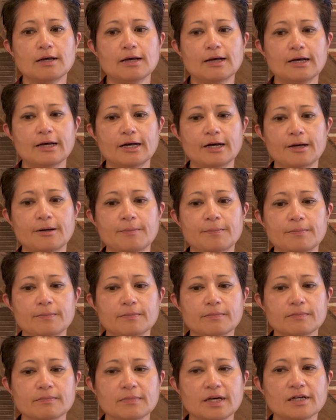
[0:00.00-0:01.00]

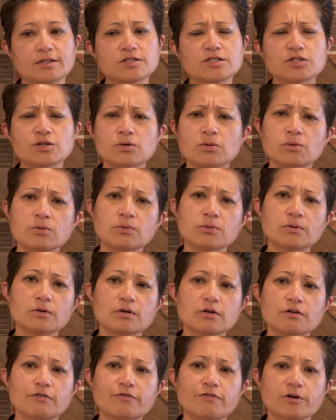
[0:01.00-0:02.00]
And so
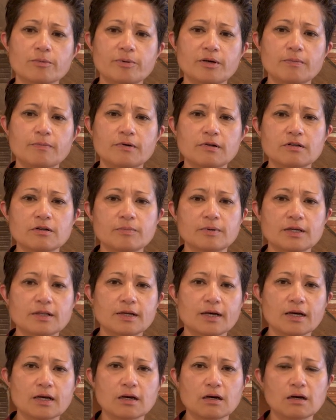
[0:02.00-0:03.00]
for people to be
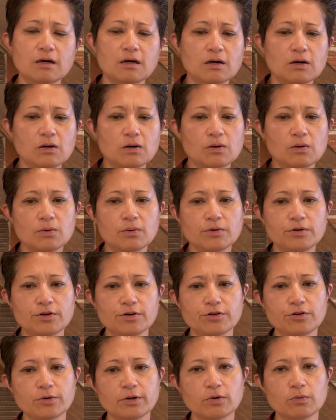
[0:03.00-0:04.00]
like, oh, you're
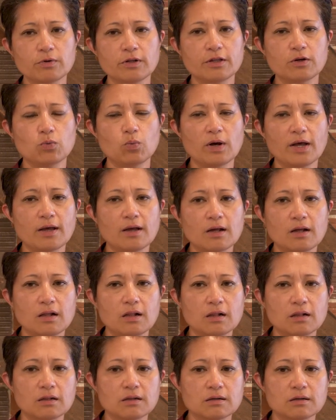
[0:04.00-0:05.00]
doing really
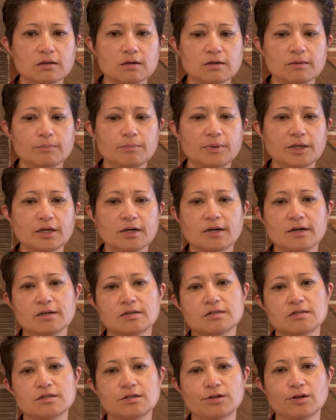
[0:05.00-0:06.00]
well
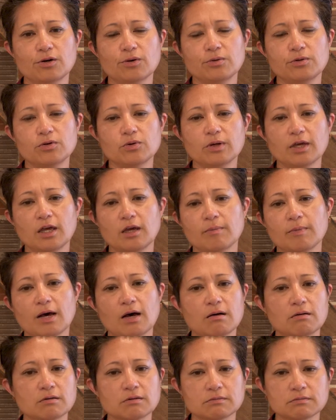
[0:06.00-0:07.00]
because, you came
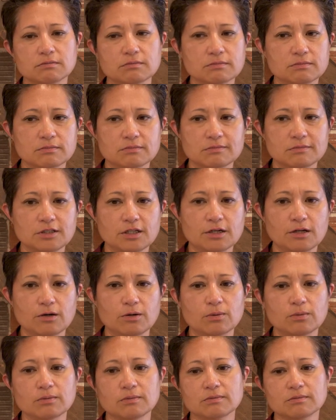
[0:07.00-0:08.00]
out,
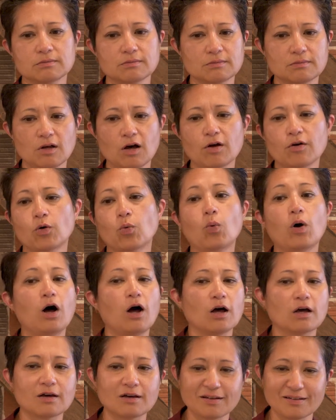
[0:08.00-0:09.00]
on a
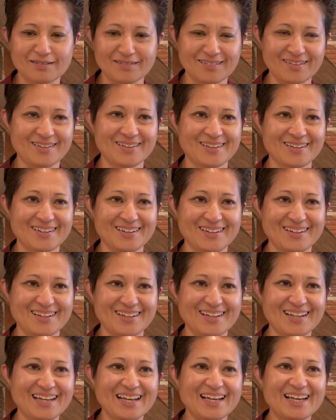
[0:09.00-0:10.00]
walk.
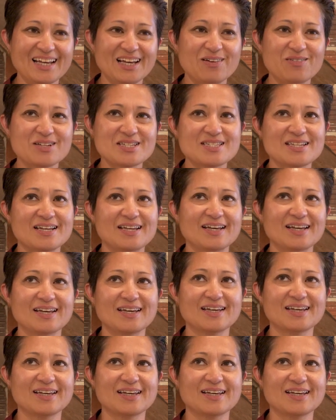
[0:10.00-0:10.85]
It was like,